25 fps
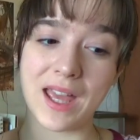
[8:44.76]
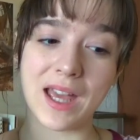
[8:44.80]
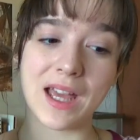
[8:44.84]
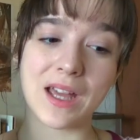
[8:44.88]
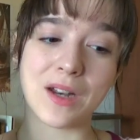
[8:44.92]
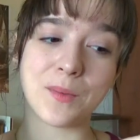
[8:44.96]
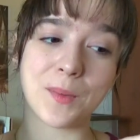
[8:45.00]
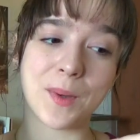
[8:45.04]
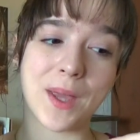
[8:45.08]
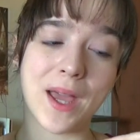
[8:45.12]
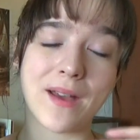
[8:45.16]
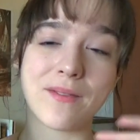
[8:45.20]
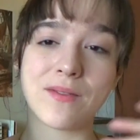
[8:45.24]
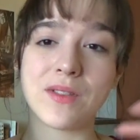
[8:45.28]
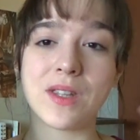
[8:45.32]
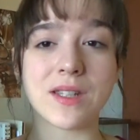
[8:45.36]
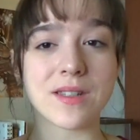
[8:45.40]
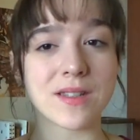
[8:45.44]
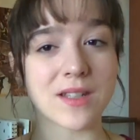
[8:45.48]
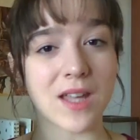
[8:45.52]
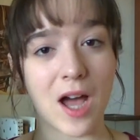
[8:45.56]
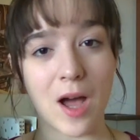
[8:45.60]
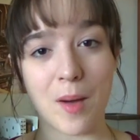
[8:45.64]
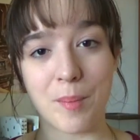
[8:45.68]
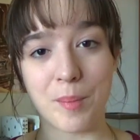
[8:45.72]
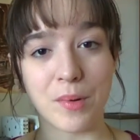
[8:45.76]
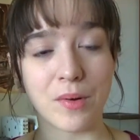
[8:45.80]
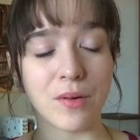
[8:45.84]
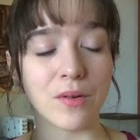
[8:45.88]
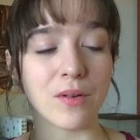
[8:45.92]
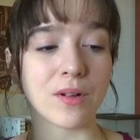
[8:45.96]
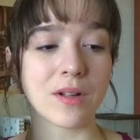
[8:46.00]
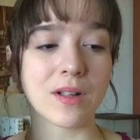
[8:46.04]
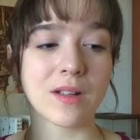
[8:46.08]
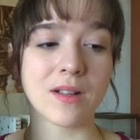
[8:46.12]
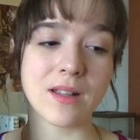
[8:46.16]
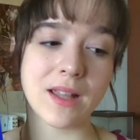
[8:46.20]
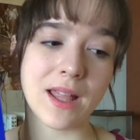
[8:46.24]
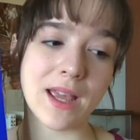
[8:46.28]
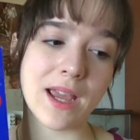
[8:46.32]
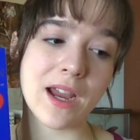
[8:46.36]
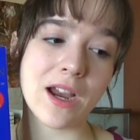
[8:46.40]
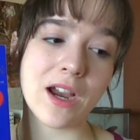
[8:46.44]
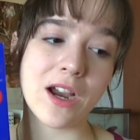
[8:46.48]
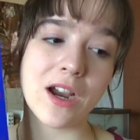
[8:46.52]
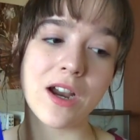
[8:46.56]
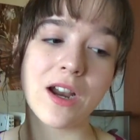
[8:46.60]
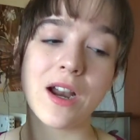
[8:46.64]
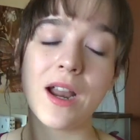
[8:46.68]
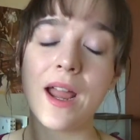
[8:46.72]
and we have this couple,
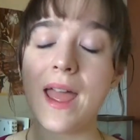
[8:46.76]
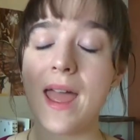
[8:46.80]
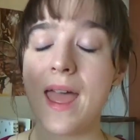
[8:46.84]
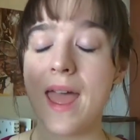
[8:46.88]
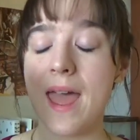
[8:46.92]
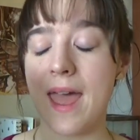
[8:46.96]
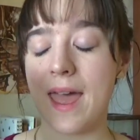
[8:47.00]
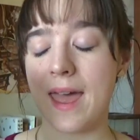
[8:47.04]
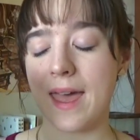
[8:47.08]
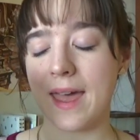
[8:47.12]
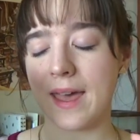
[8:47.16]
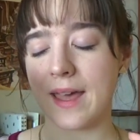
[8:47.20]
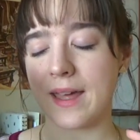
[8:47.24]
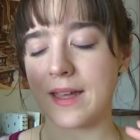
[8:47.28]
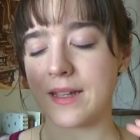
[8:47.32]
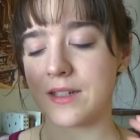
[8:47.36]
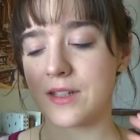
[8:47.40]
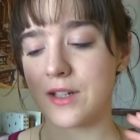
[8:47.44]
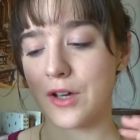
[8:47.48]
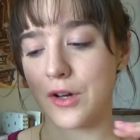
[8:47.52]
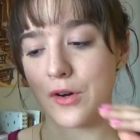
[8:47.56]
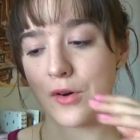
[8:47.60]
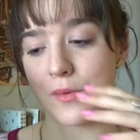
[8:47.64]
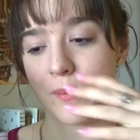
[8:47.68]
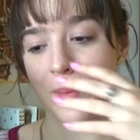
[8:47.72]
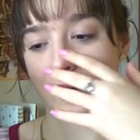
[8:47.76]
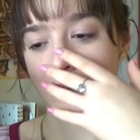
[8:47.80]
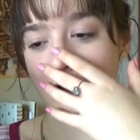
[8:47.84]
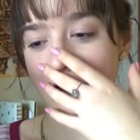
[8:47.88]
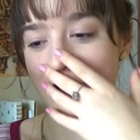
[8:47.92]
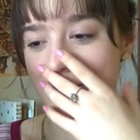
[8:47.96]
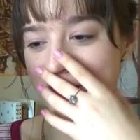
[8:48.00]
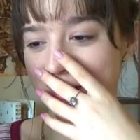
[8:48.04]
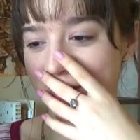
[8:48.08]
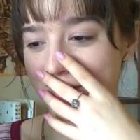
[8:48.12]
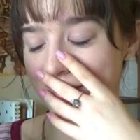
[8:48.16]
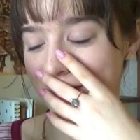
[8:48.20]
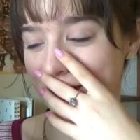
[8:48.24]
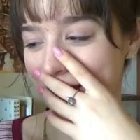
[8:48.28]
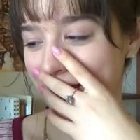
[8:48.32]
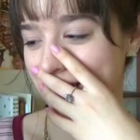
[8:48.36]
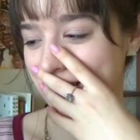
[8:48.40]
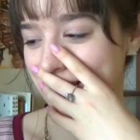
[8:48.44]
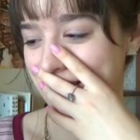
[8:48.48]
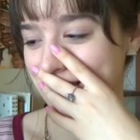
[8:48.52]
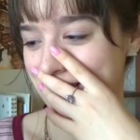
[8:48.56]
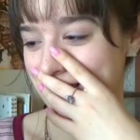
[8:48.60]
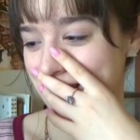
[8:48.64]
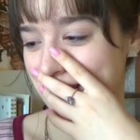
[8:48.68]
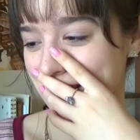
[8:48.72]
Claire and, oh my gosh, I forget
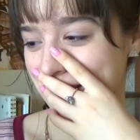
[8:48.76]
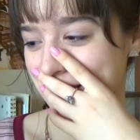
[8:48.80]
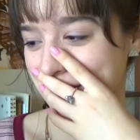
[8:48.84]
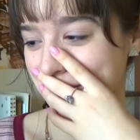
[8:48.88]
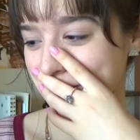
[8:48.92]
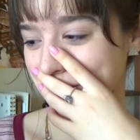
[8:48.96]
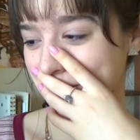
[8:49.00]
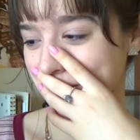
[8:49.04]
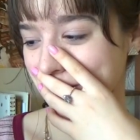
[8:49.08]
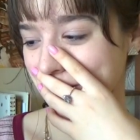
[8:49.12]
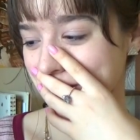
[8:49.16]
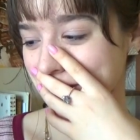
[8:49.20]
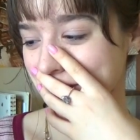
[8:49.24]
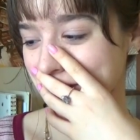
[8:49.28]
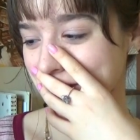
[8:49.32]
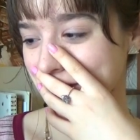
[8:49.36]
his name,